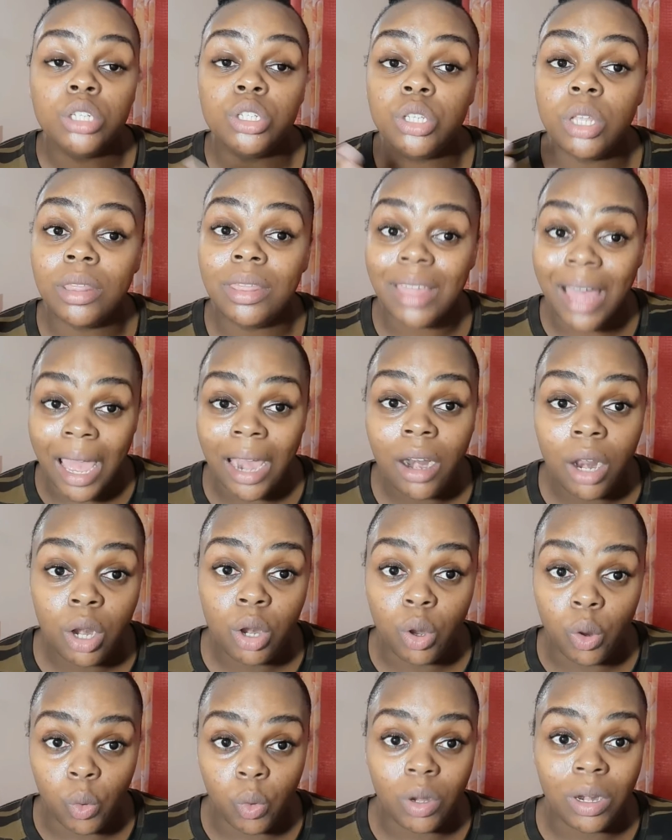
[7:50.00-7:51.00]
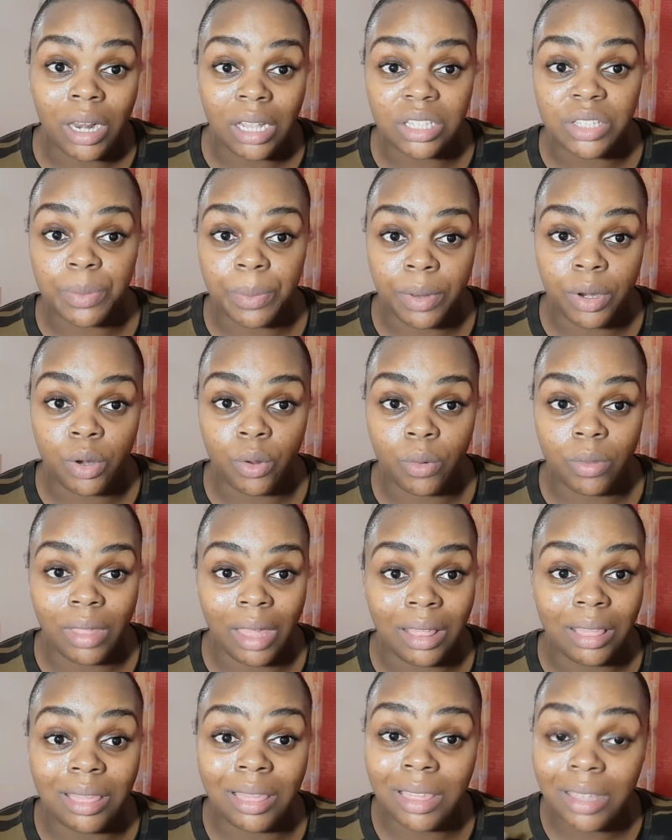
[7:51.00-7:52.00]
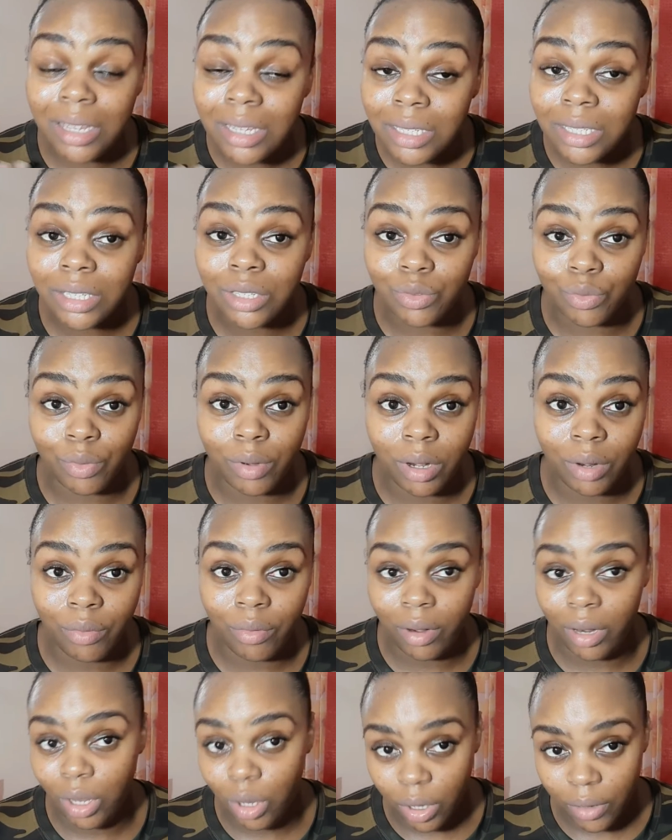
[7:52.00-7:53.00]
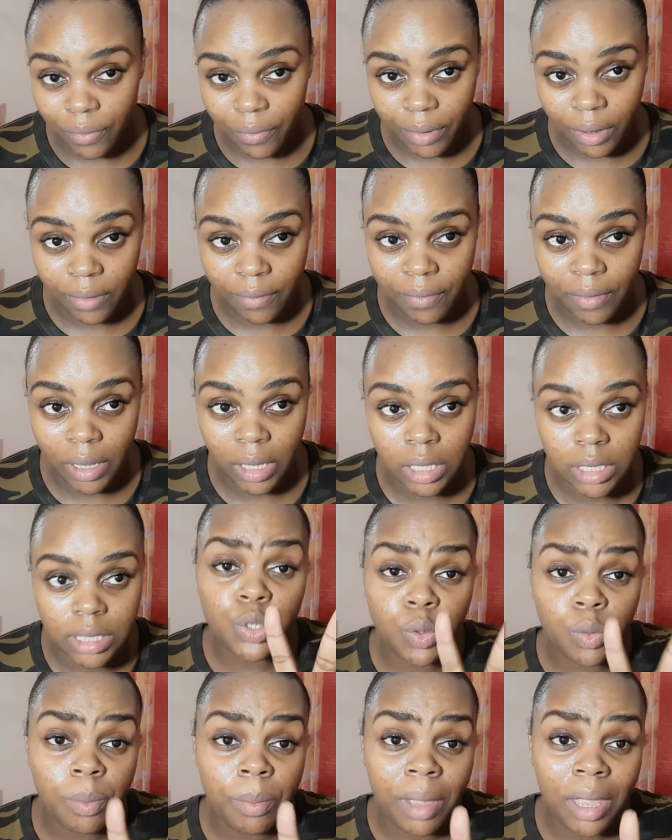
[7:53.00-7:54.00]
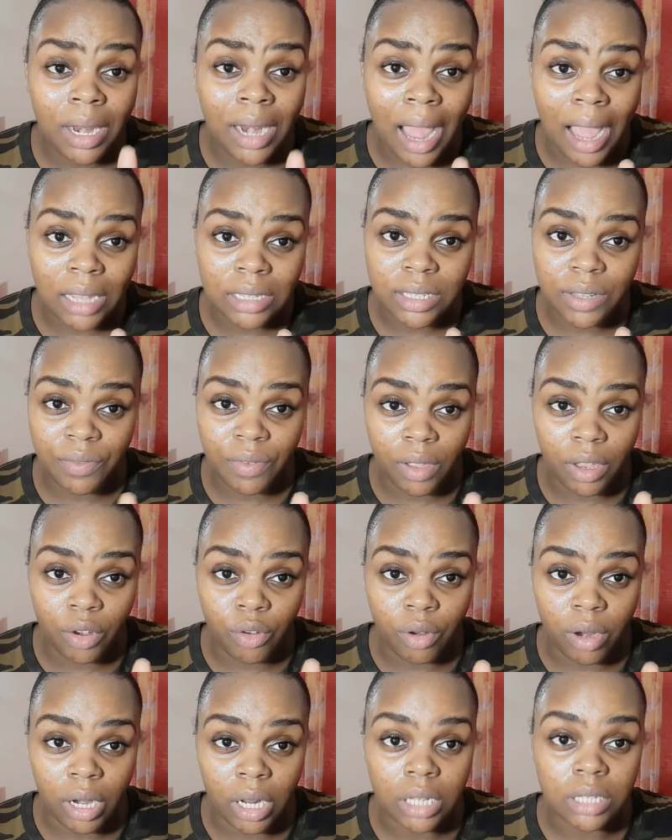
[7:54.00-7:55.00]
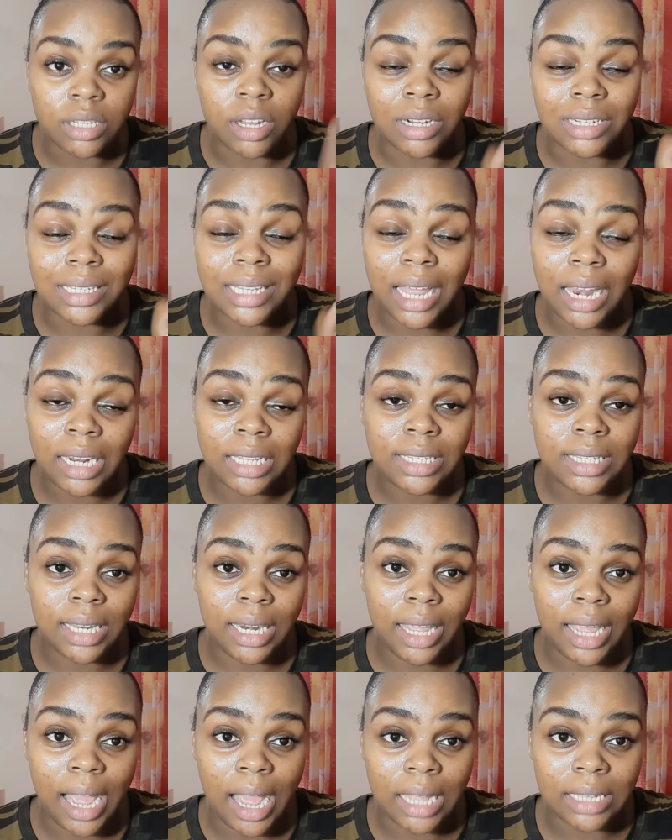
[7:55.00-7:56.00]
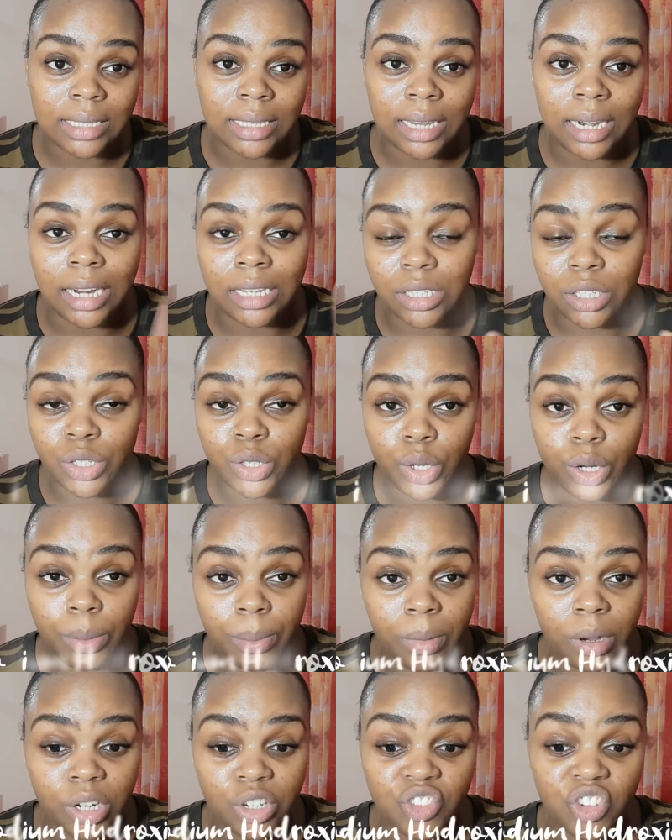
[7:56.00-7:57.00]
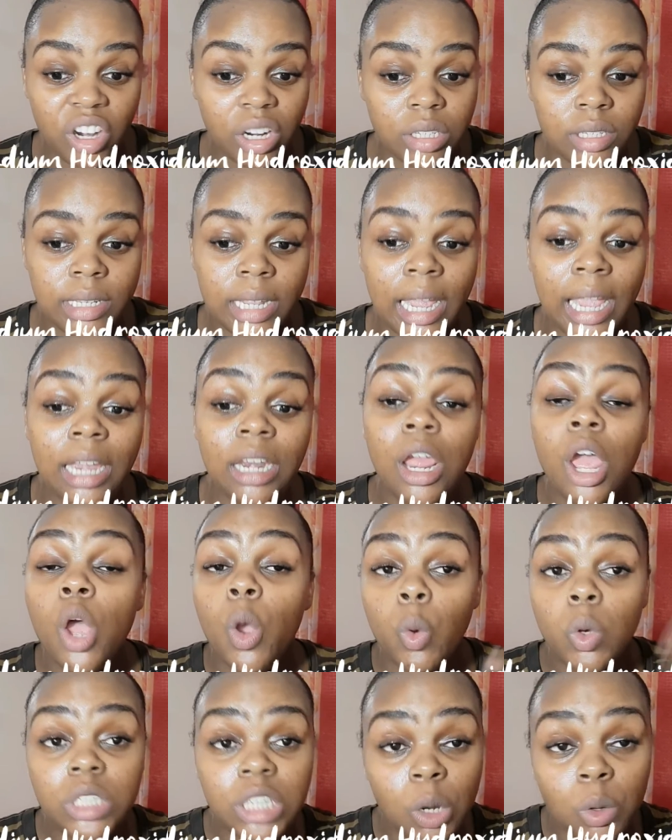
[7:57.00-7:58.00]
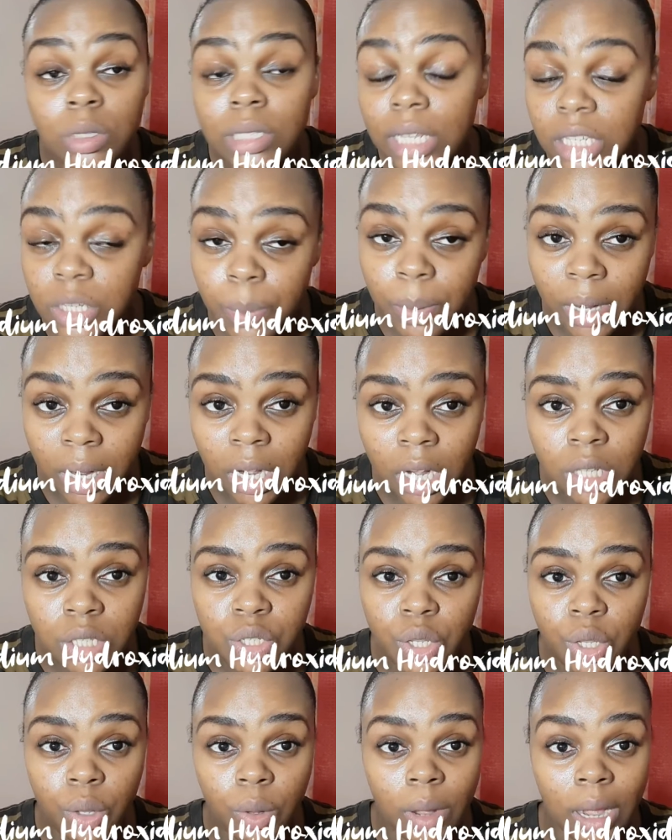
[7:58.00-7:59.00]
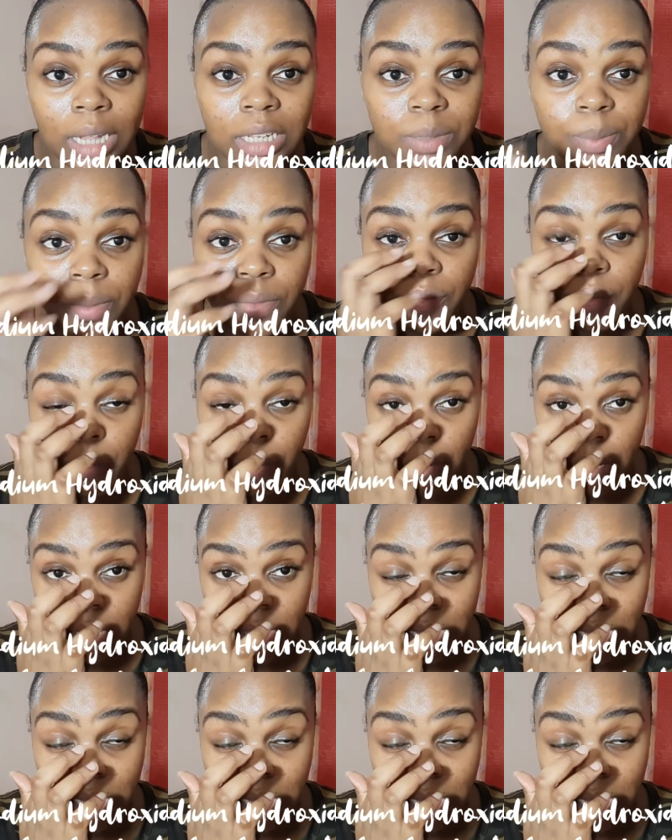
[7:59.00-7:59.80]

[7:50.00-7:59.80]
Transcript: so that alone lets me know that this is really really good for your face two main active ingredients are salicylic acid and sodium hydroxide which i was explaining to you guys before